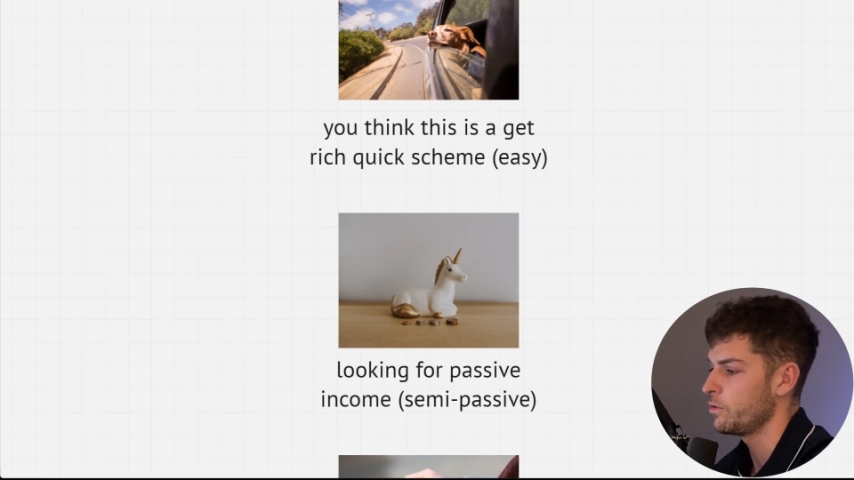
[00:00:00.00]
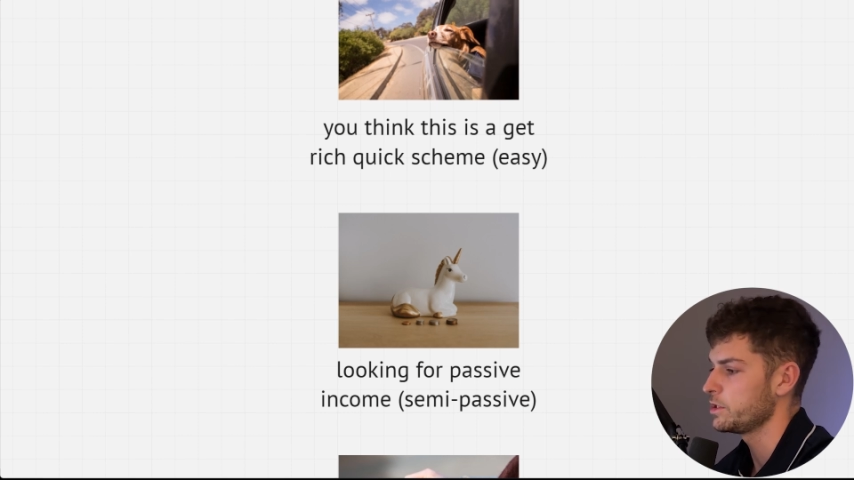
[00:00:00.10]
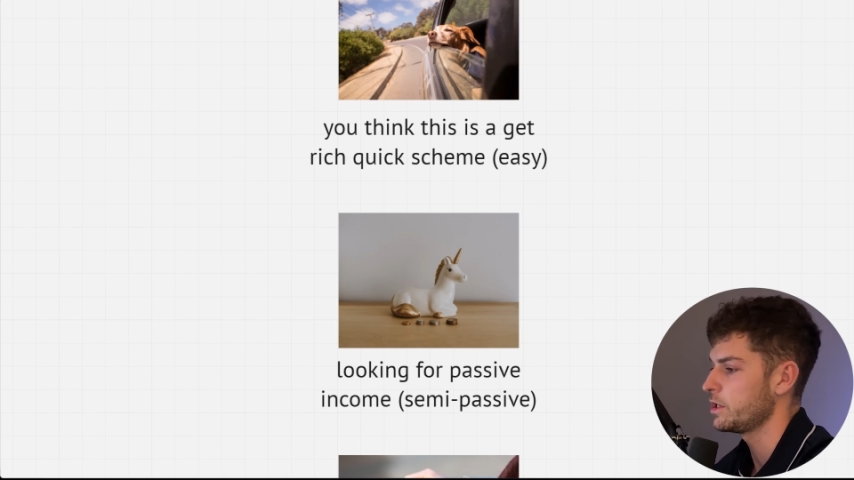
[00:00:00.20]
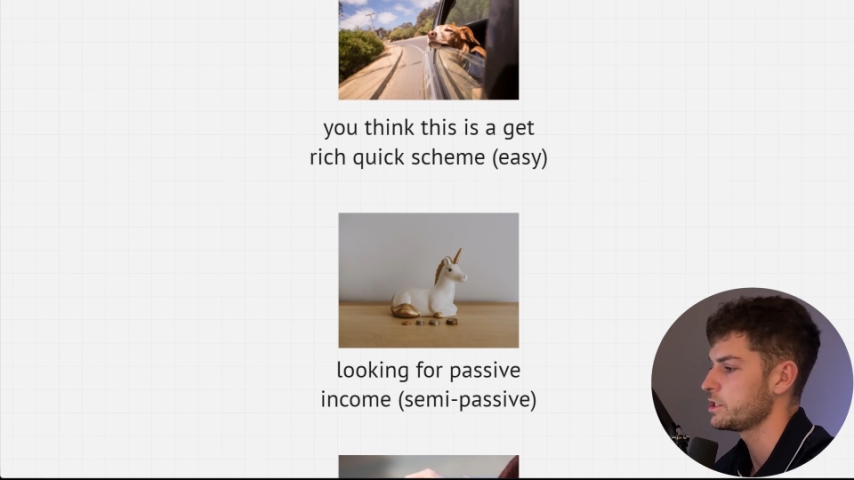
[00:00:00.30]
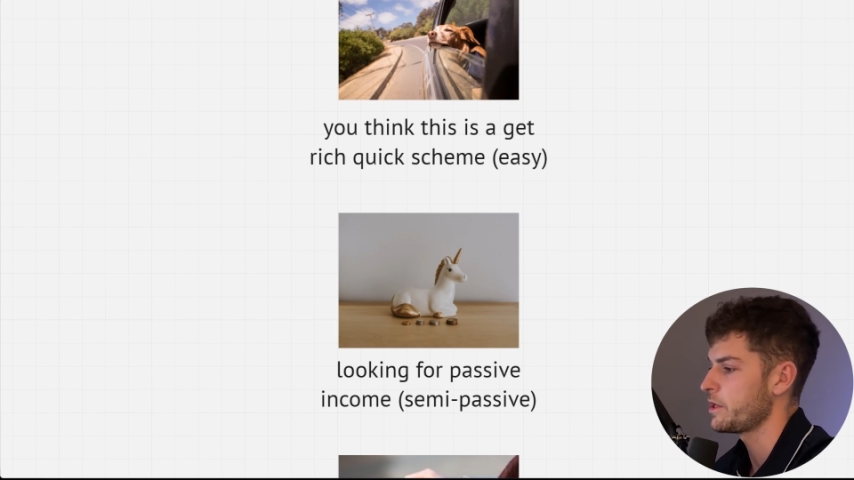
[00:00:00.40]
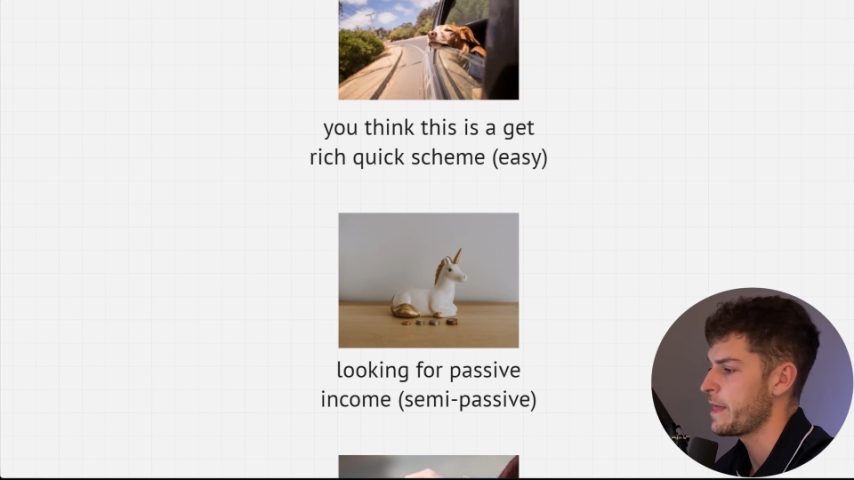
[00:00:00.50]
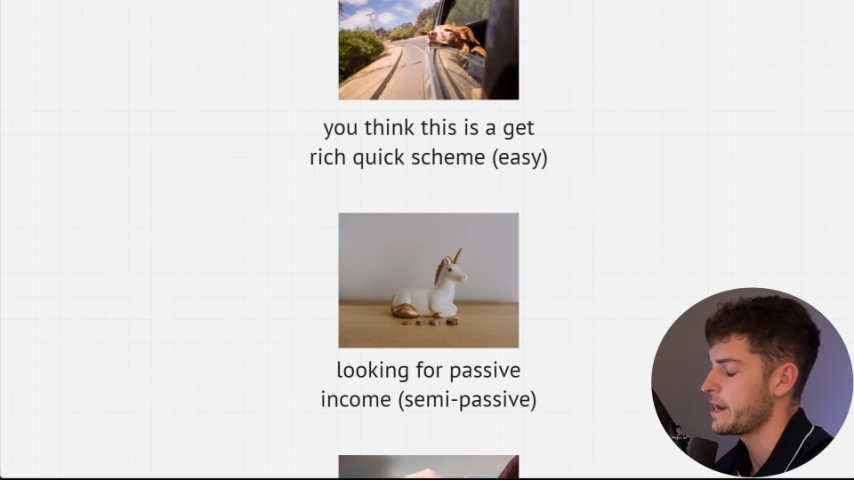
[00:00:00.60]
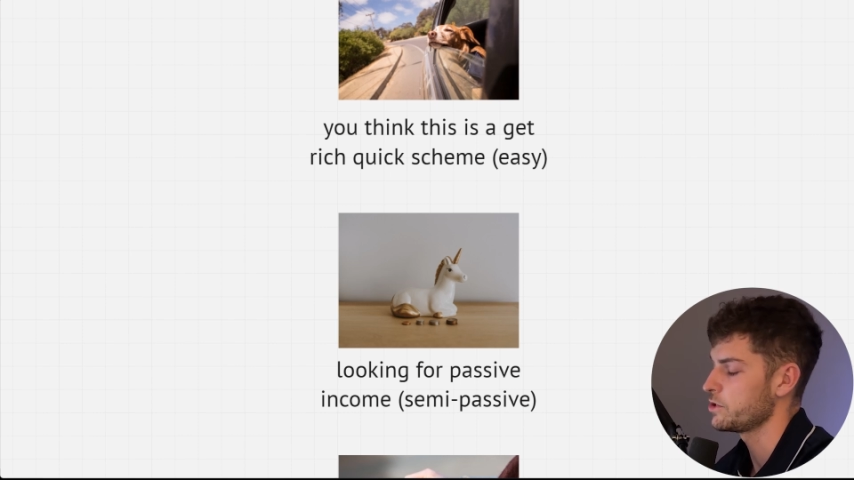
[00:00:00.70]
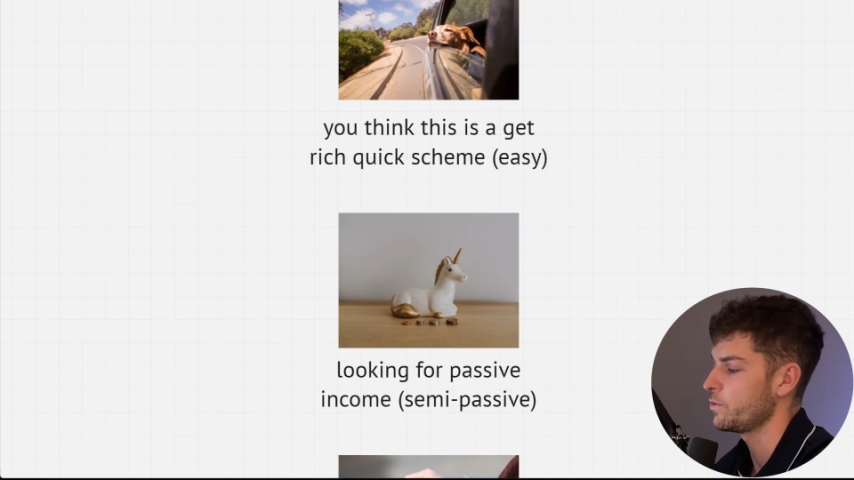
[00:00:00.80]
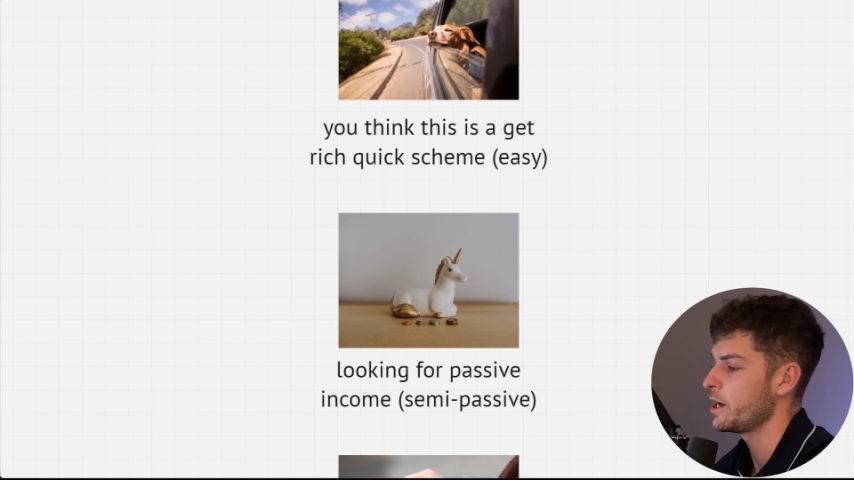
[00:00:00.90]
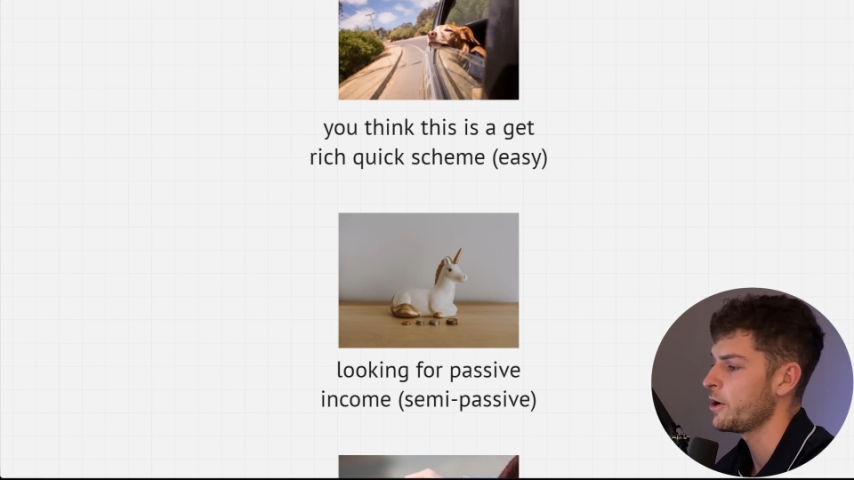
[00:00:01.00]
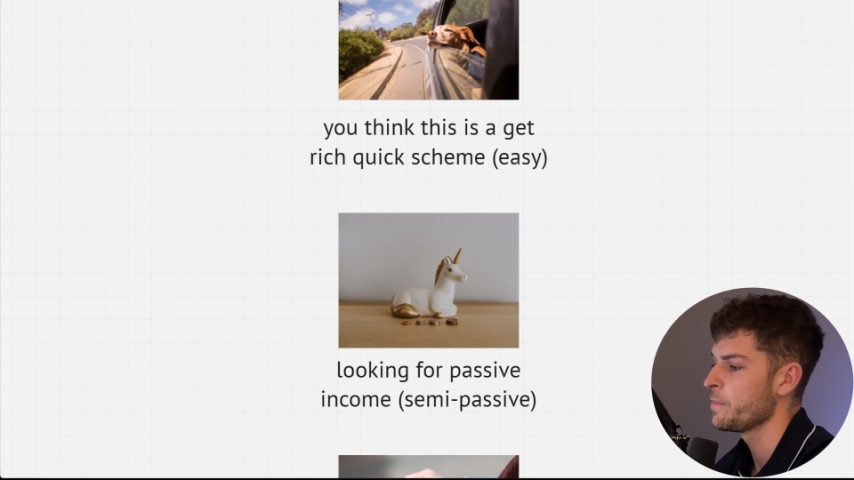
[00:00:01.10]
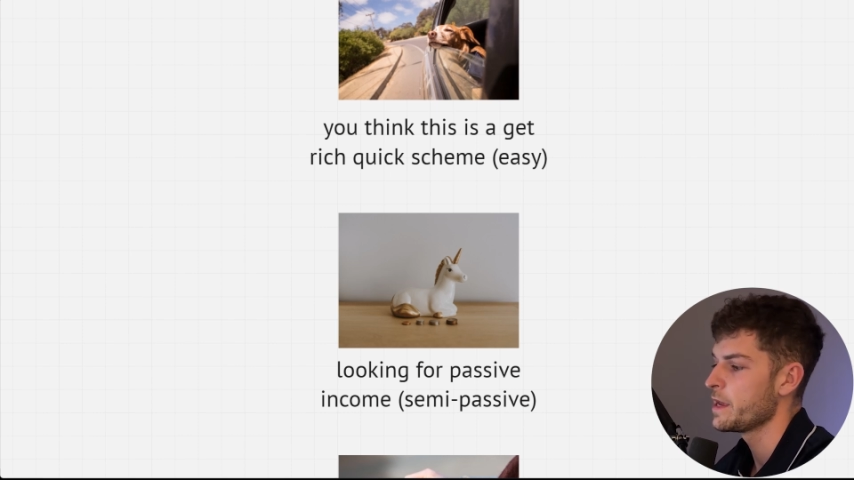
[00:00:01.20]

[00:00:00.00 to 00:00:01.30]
We'll touch on that as well.